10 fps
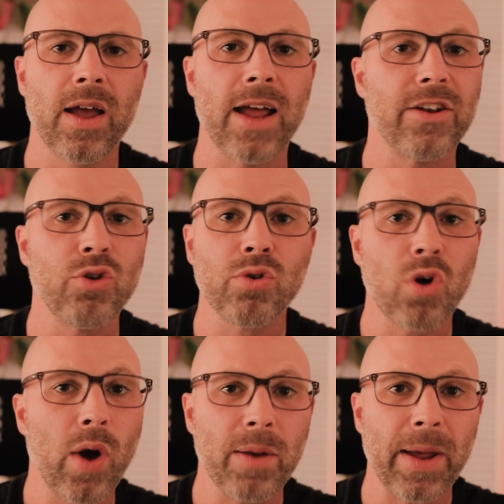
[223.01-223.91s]
and you can
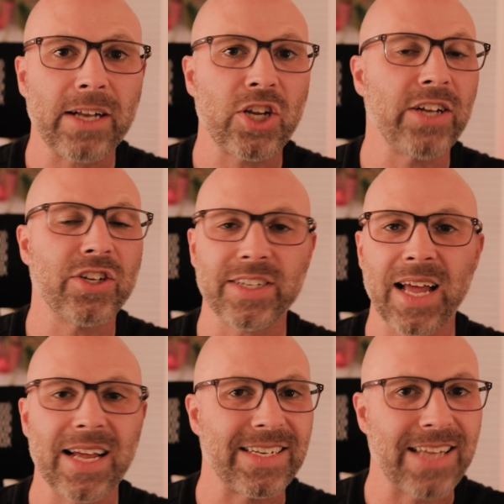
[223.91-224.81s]
go ahead and make changes.
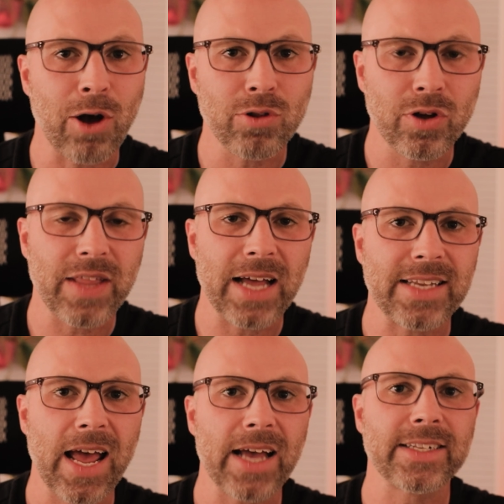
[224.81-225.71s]
Download that
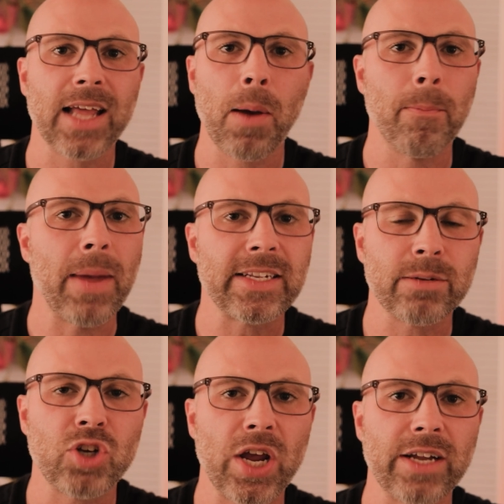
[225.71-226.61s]
text, make
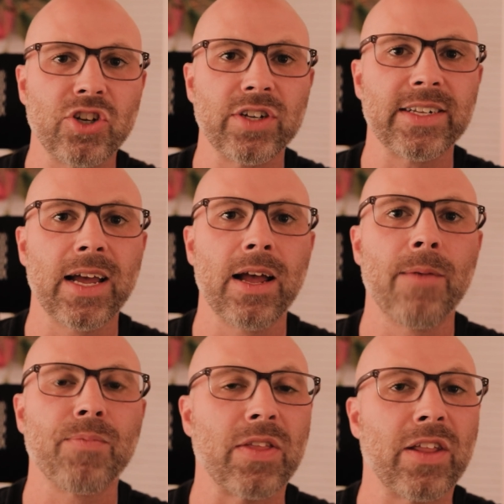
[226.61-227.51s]
some changes,
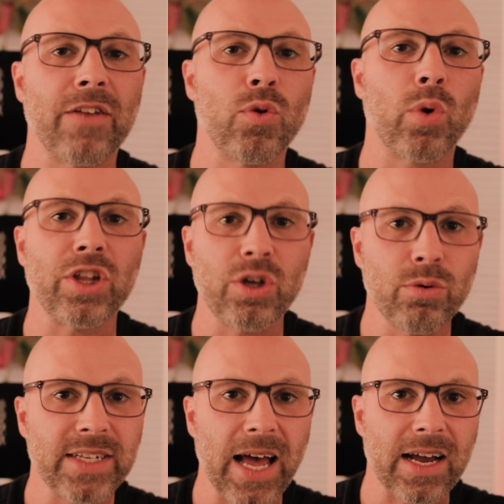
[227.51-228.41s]
and then if you want to
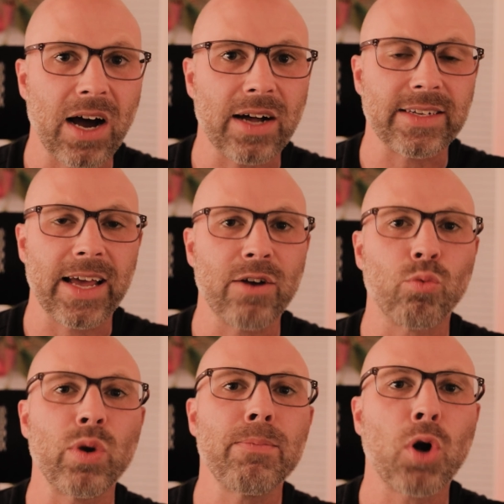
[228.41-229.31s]
use that content,
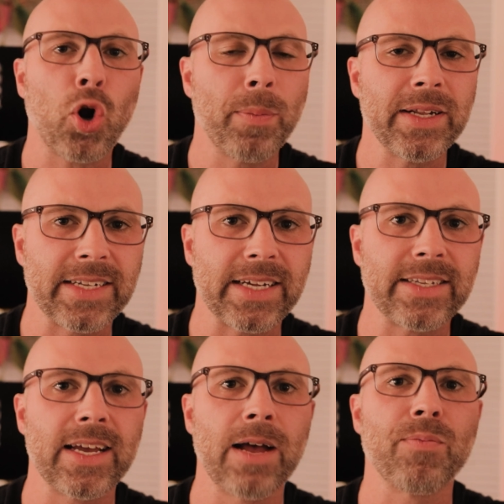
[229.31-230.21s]
repurpose
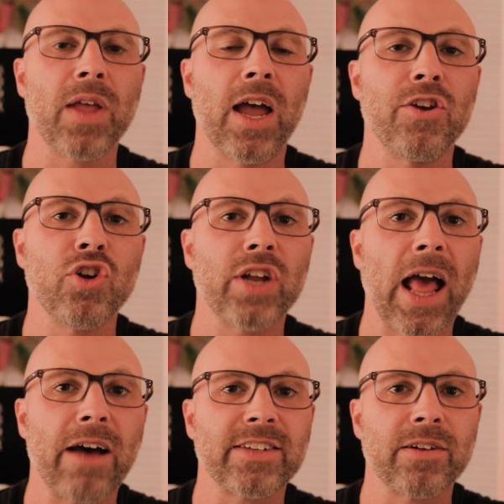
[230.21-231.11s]
it, and you could
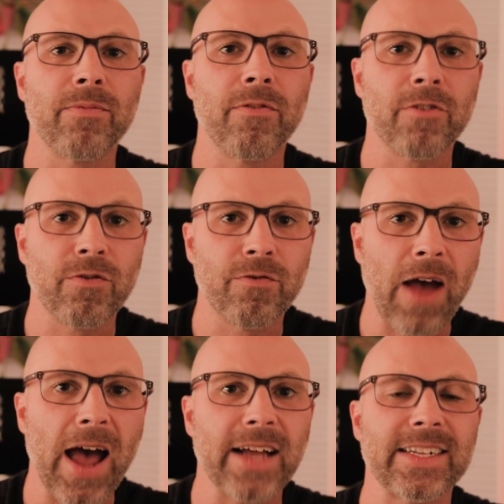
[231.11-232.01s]
have some
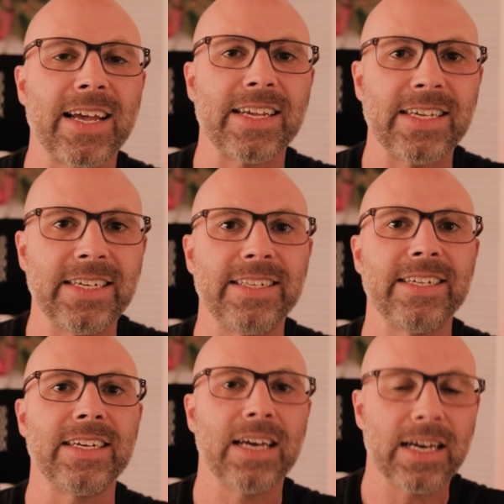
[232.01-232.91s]
fast,
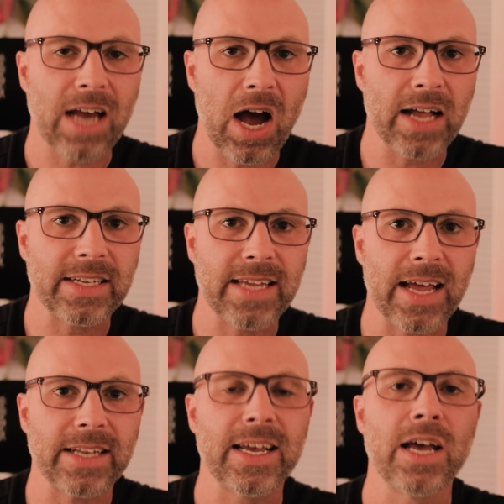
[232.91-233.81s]
easy
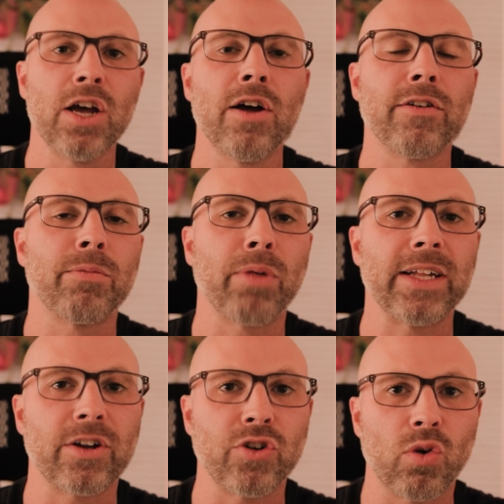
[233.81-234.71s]
content to
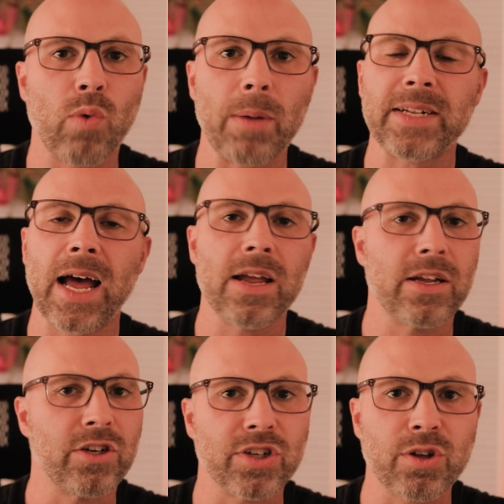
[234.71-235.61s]
place on your website,
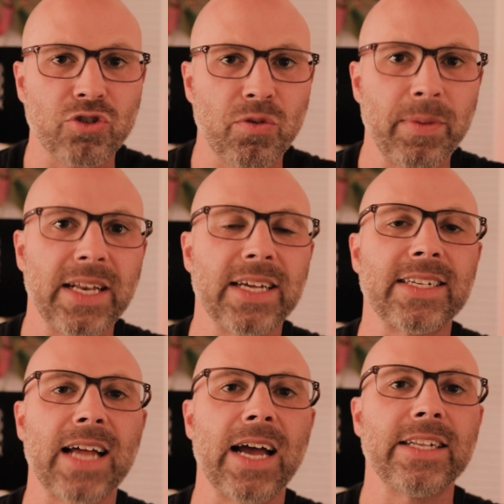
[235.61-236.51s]
your social media
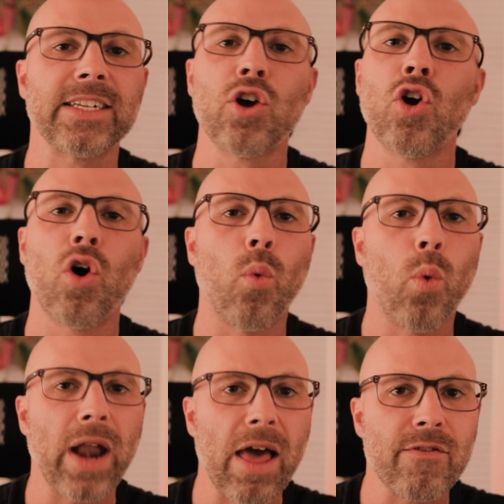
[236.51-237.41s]
sites,
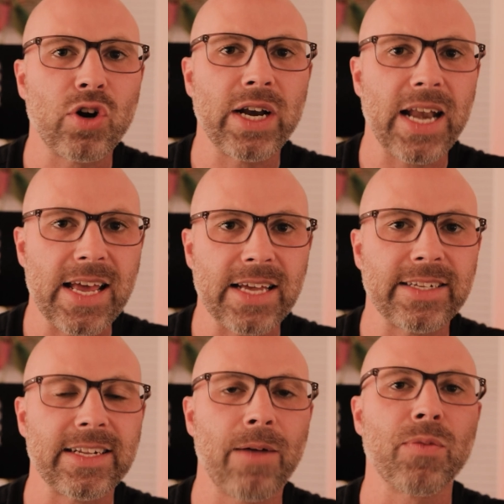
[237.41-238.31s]
whatever it
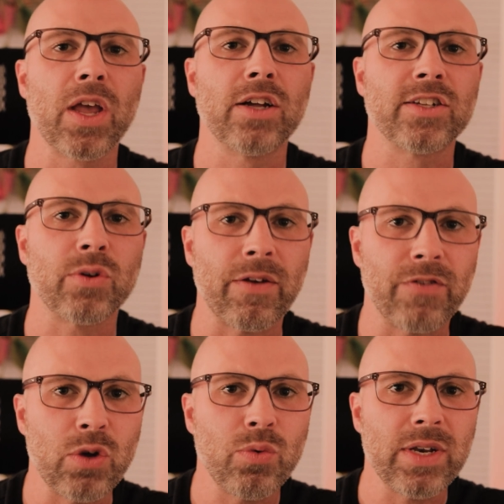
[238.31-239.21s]
is. So
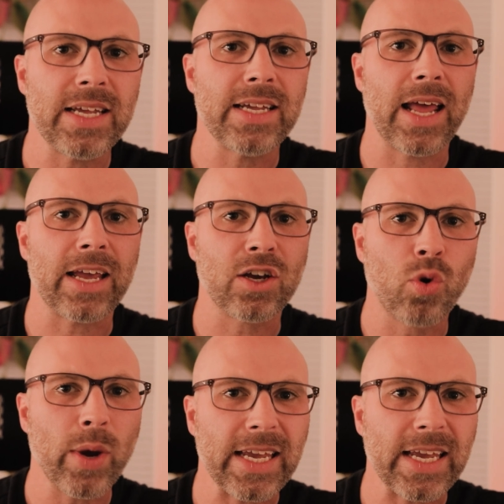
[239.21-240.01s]
if you need a quick,